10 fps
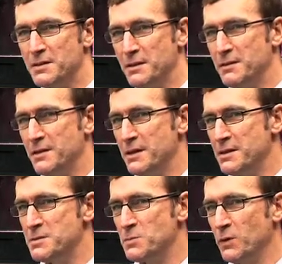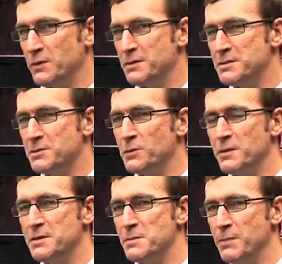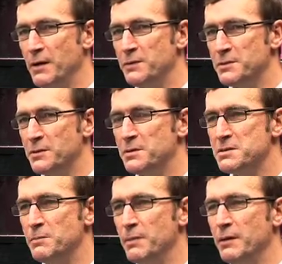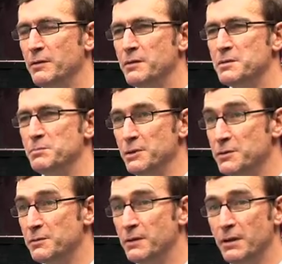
that is what this story is about. You know, it's about this beautiful